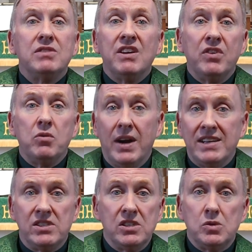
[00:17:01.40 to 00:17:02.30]
of different
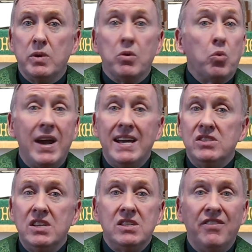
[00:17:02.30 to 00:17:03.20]
races. We were
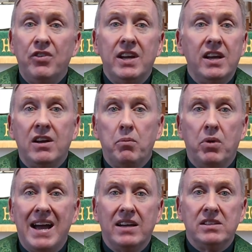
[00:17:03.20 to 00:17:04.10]
raised in different income
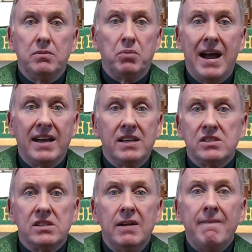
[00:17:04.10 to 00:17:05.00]

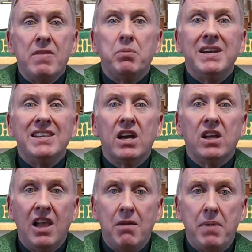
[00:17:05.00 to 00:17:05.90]
brackets. But in the
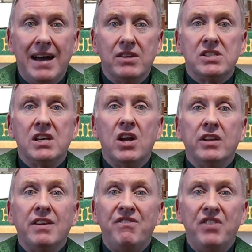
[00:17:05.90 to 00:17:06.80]
clubhouse and
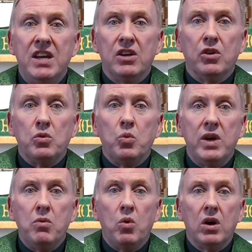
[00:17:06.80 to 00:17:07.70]
on the field,
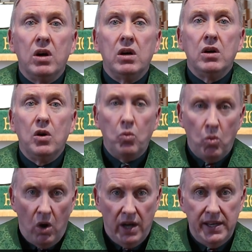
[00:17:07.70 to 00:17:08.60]
we were
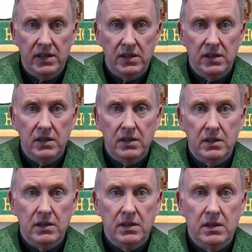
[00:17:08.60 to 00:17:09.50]
one.
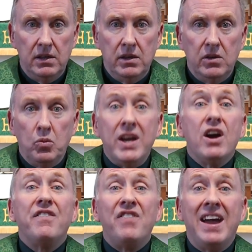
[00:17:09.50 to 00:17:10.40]
We
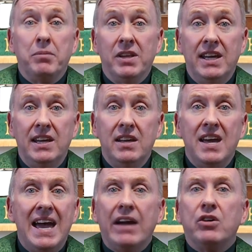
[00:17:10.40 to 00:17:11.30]
are family,"
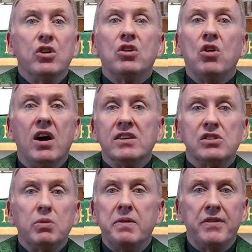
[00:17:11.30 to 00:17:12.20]
echoed across
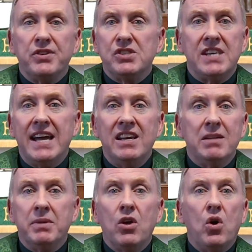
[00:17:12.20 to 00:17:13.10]
Three River
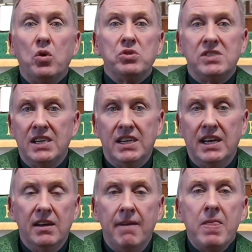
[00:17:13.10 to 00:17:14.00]
Stadium and the whole city.